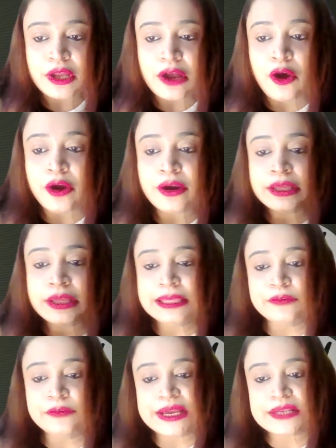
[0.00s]
or
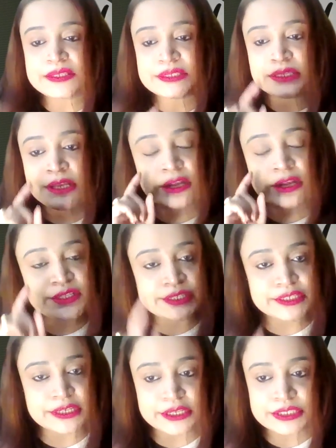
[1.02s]
UX
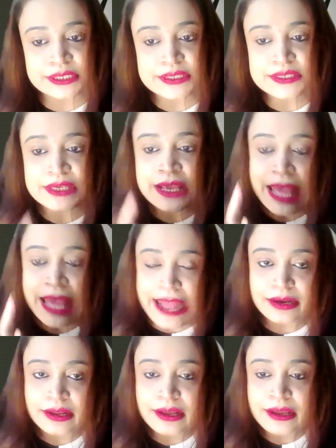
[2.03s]
considerations, and
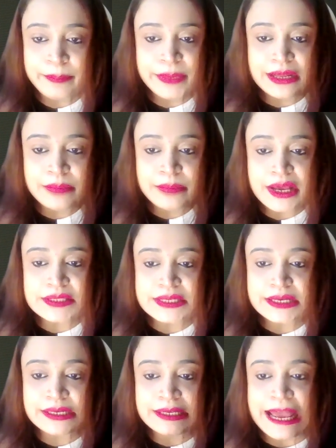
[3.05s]

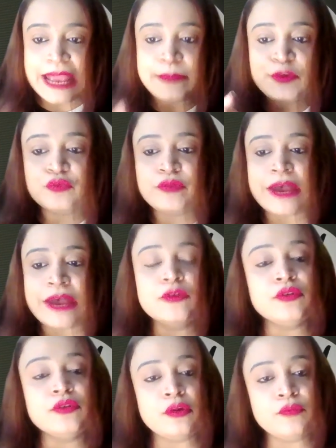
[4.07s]
minimizing time to value
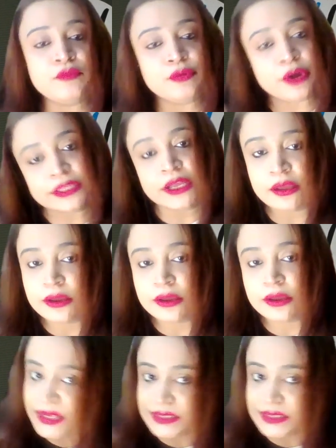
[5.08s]
for the
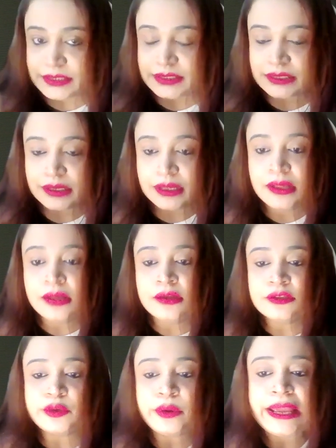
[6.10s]
business.
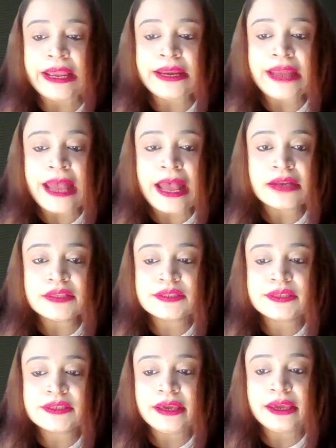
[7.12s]
So enhanced
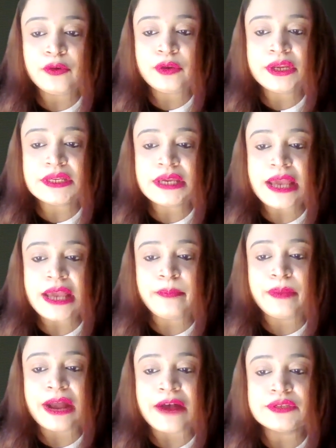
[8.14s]
security and
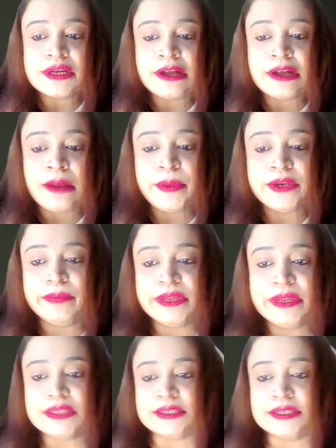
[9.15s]
browser
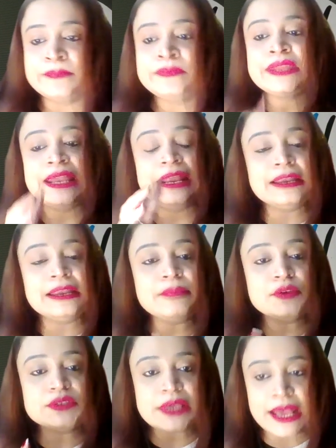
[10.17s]
compatibility.
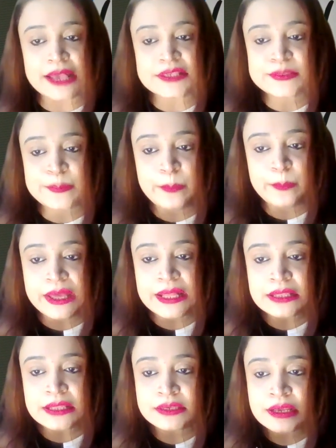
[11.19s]
LWC has
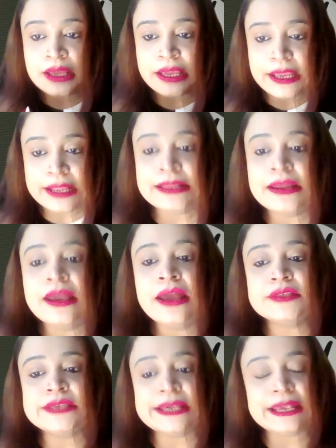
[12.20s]
built-in
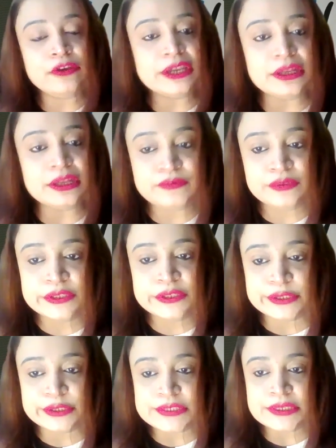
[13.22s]
security
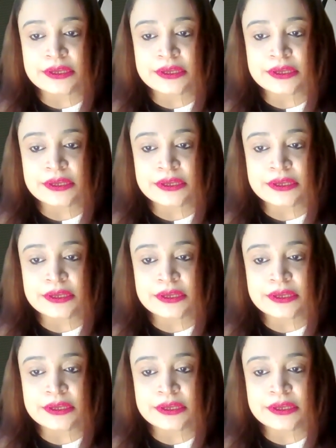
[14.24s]
features.